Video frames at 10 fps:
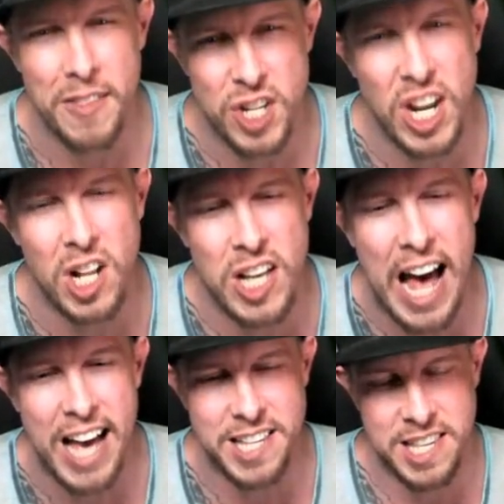on the channel,
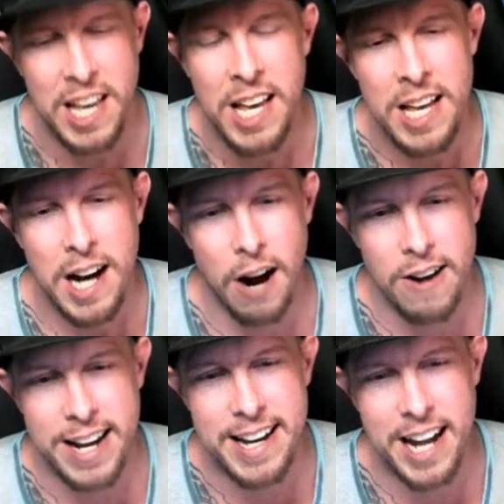guys. All
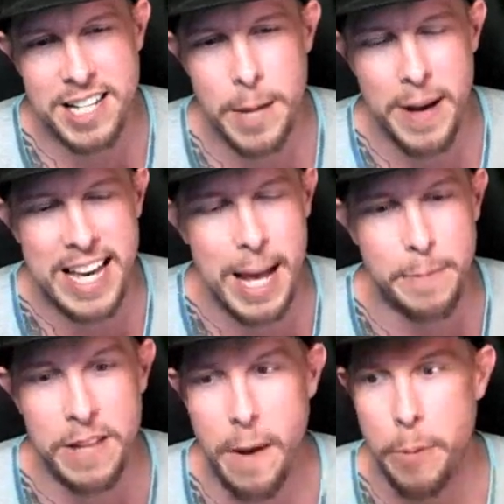right, next up, I can't
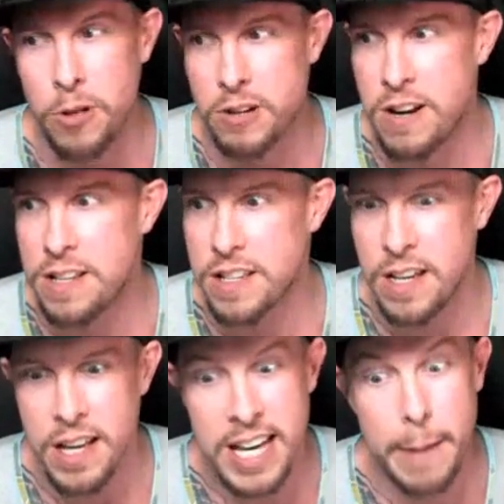believe I pulled Krisk.
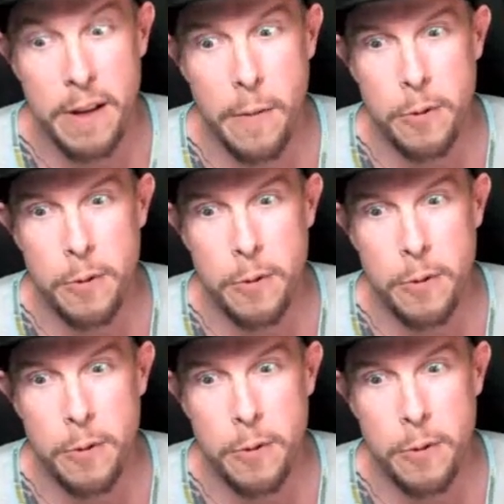Can't believe I